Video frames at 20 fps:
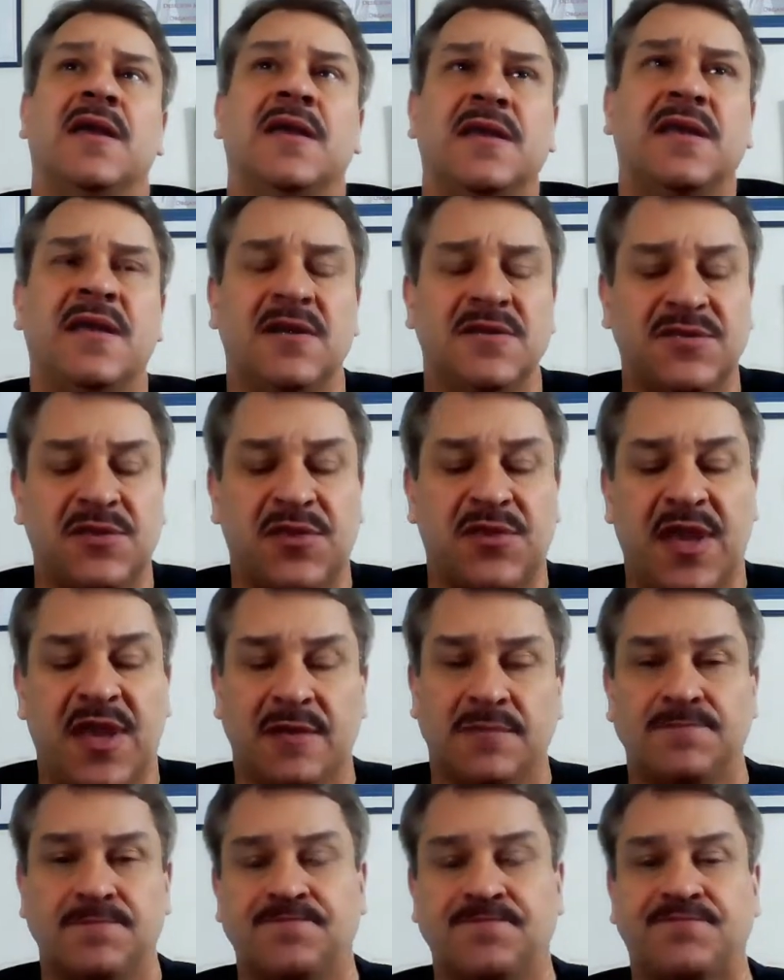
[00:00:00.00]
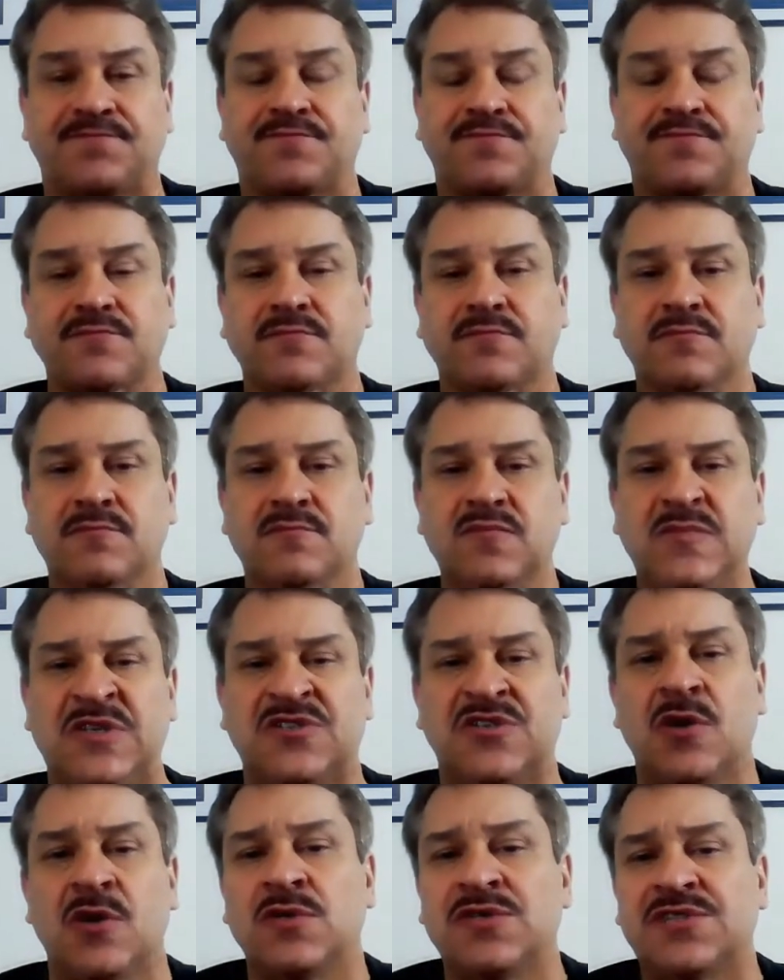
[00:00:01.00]
Now, here's the thing.
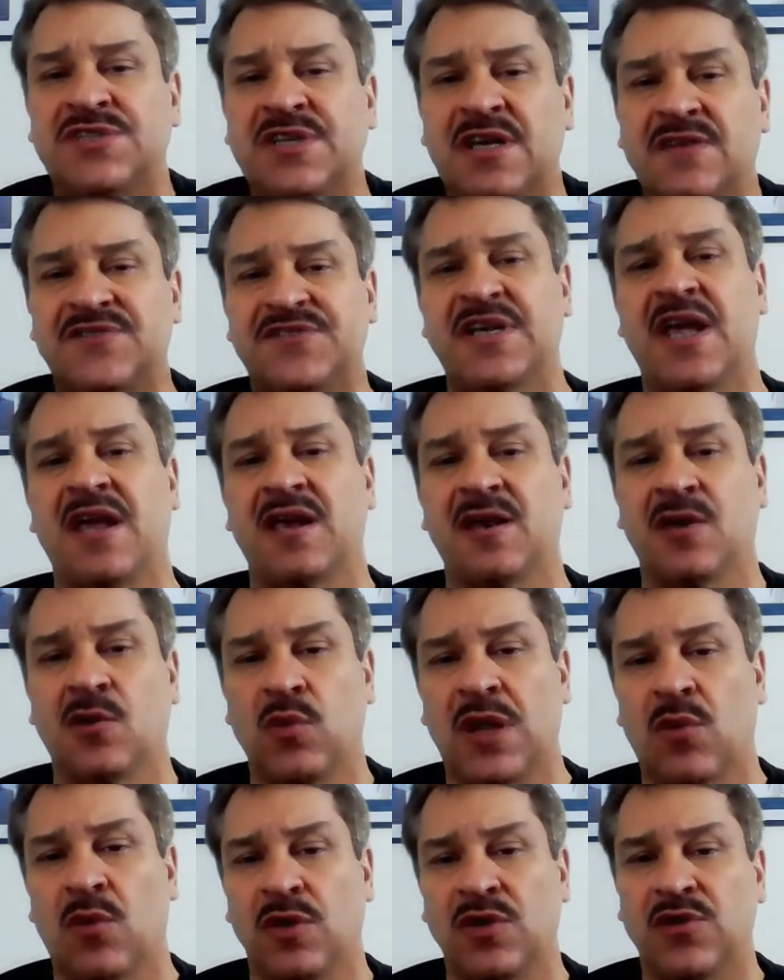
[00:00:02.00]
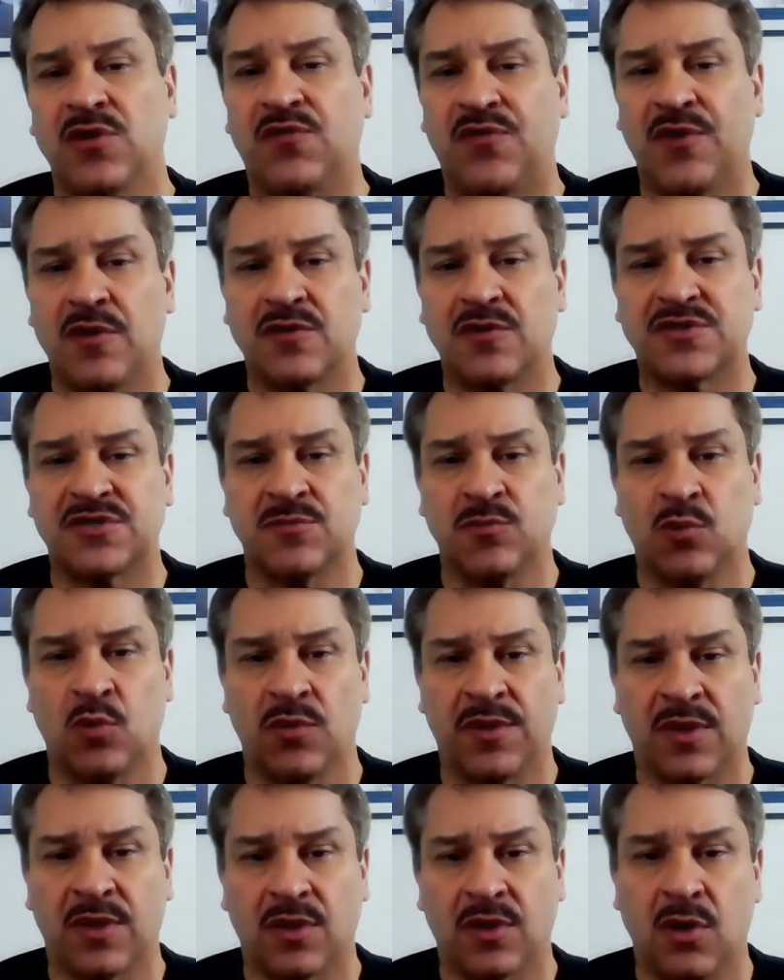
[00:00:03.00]
So instead of saying in a way where you focused them
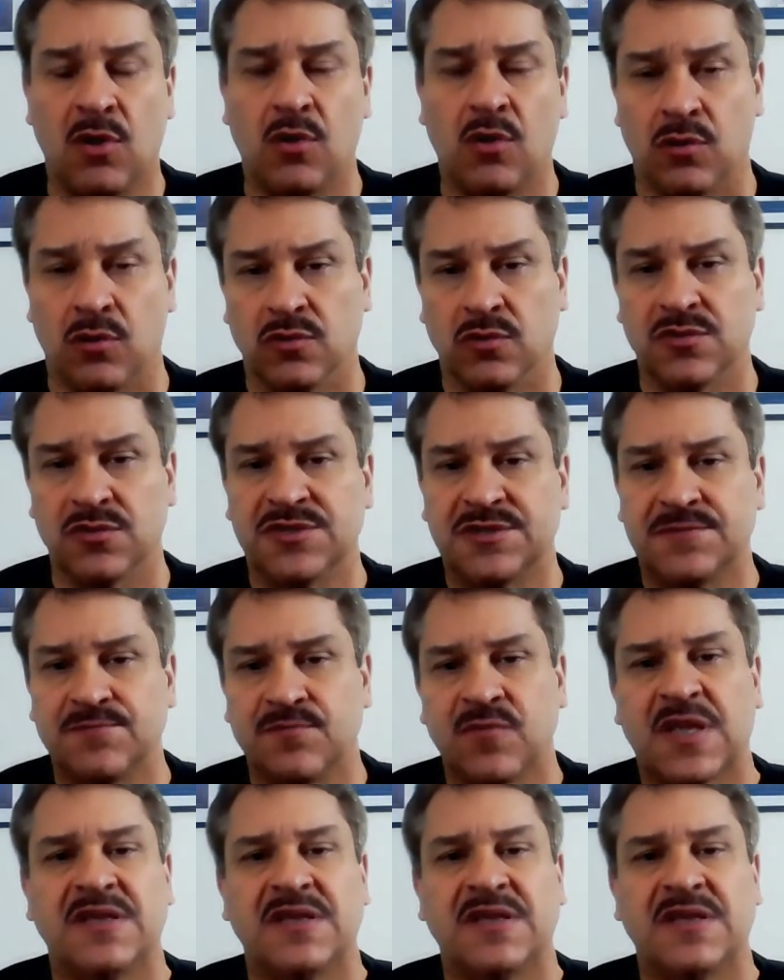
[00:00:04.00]
on the goals,